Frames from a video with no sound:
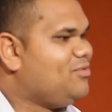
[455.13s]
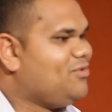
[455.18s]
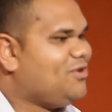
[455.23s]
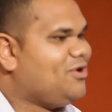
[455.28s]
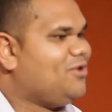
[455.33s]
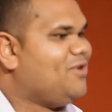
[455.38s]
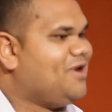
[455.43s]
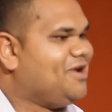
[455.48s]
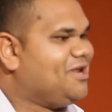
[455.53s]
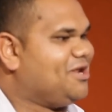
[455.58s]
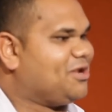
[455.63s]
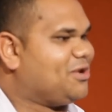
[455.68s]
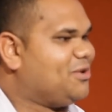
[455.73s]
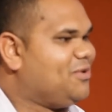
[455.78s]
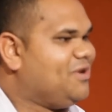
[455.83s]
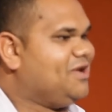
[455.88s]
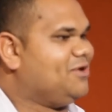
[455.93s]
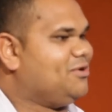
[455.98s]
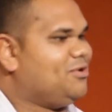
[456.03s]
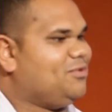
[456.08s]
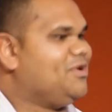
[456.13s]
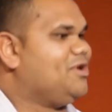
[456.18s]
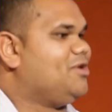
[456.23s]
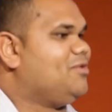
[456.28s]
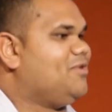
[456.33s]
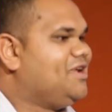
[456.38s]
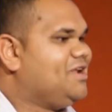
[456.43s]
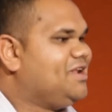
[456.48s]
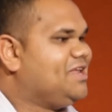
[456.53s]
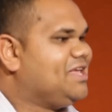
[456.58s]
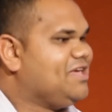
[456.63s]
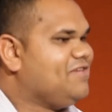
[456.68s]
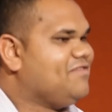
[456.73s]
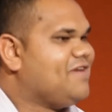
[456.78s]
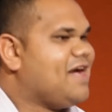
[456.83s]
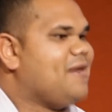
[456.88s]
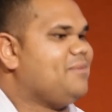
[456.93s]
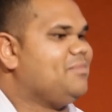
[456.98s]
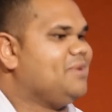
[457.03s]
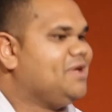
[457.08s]
And when I wanted to quit or when I wanted to
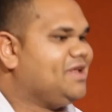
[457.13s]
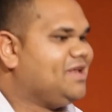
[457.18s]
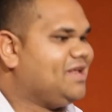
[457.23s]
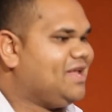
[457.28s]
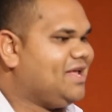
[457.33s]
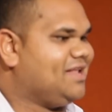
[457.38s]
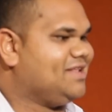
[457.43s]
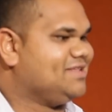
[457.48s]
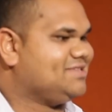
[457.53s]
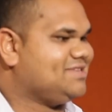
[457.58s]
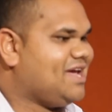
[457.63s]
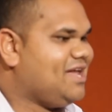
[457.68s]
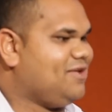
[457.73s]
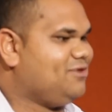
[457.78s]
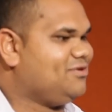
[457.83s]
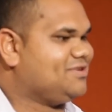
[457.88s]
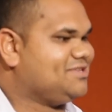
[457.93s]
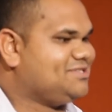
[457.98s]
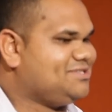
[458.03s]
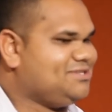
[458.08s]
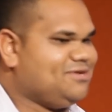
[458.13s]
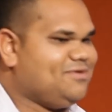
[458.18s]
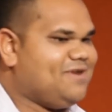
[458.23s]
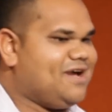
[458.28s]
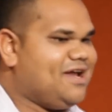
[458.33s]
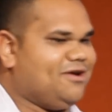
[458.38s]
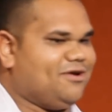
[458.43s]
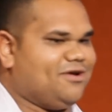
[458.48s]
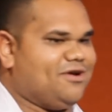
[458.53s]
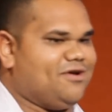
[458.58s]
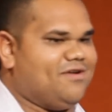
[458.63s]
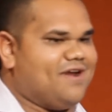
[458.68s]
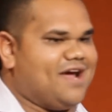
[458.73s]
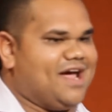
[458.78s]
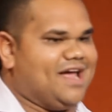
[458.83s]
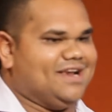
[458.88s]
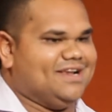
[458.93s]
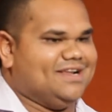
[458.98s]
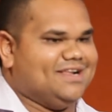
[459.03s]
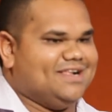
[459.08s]
give up and, and say, look, it's too hard, I'm going to
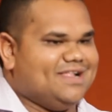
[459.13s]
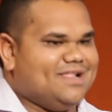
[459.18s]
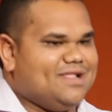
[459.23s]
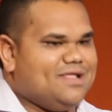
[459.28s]
run,